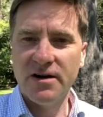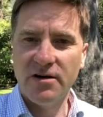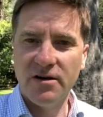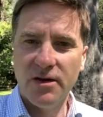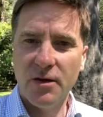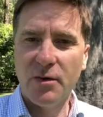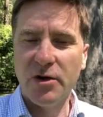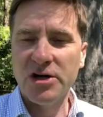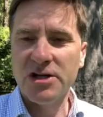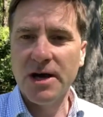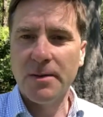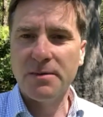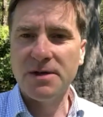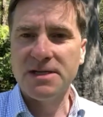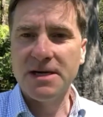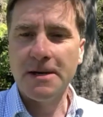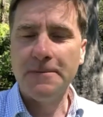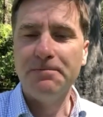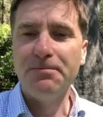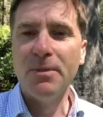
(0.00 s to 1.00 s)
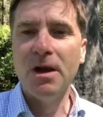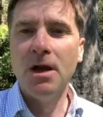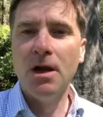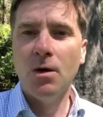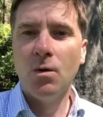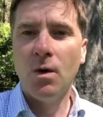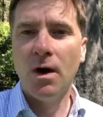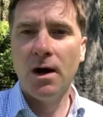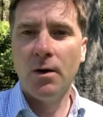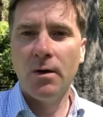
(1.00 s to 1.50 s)
here at the British Embassy,
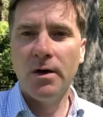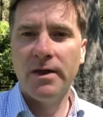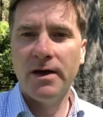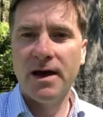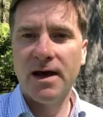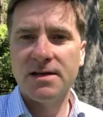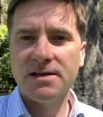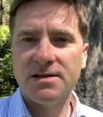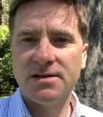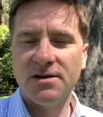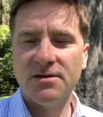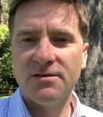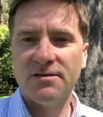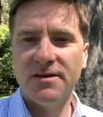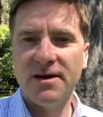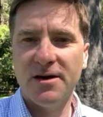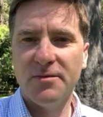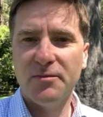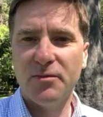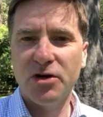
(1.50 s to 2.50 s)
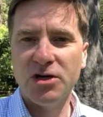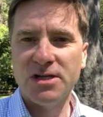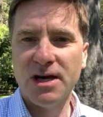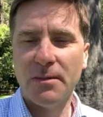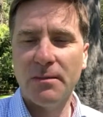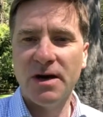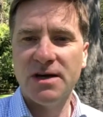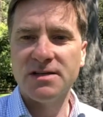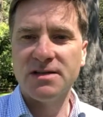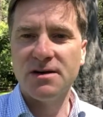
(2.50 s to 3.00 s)
where we're the guest of British
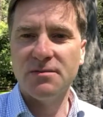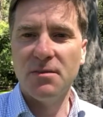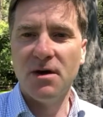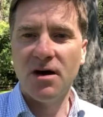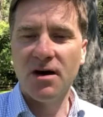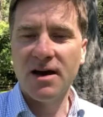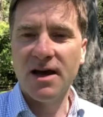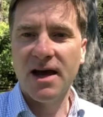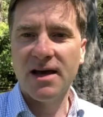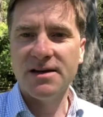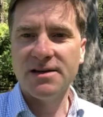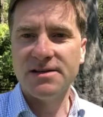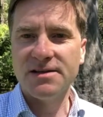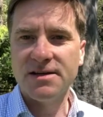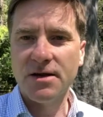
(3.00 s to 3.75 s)
Ambassador Mark Kent.